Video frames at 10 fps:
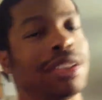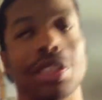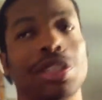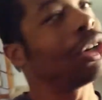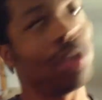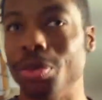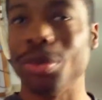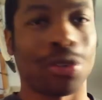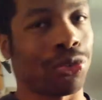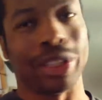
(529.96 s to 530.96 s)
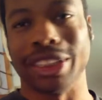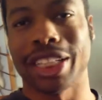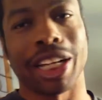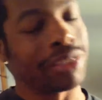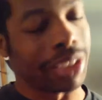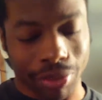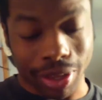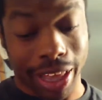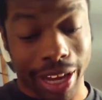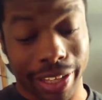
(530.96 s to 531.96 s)
No more freestyles after
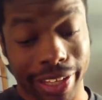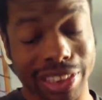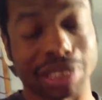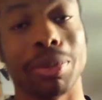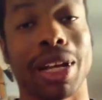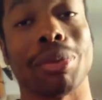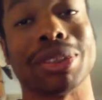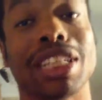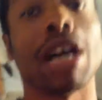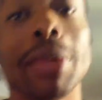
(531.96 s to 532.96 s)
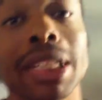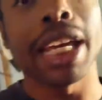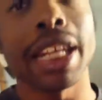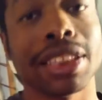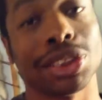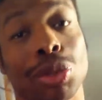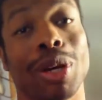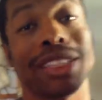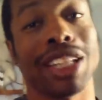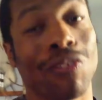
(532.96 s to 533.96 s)
that, I guess. But I was nominated,
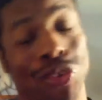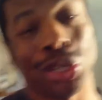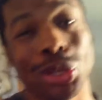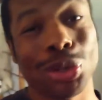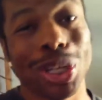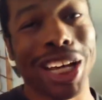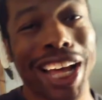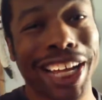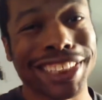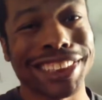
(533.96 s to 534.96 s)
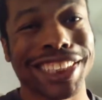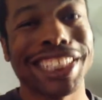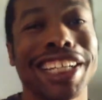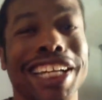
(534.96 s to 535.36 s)
so I did it for you guys.